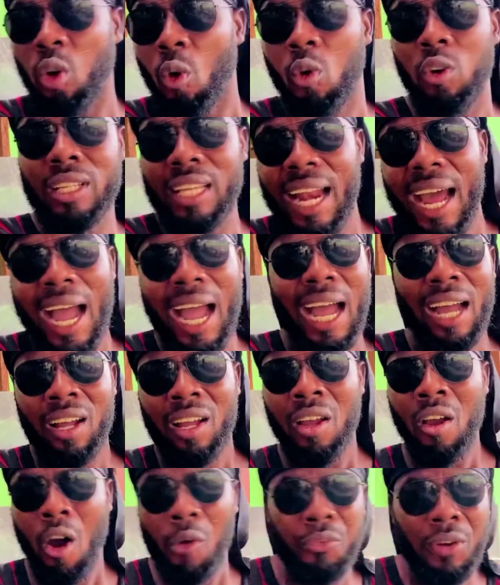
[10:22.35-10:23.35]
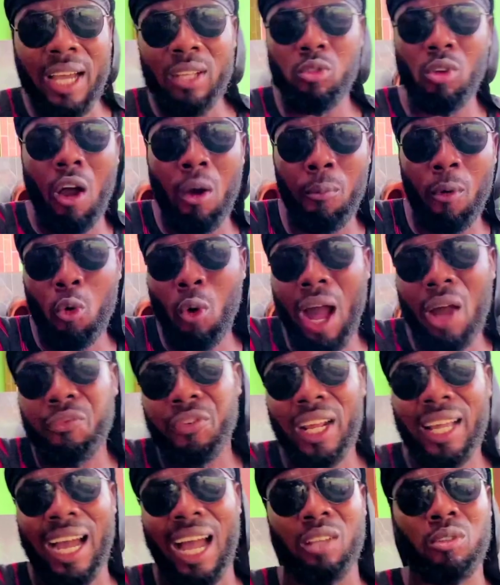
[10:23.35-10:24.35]
kunyira of le so mo kwa
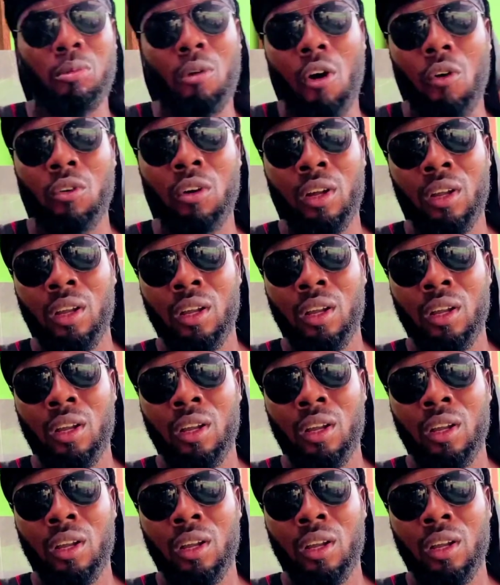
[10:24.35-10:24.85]
africa so mo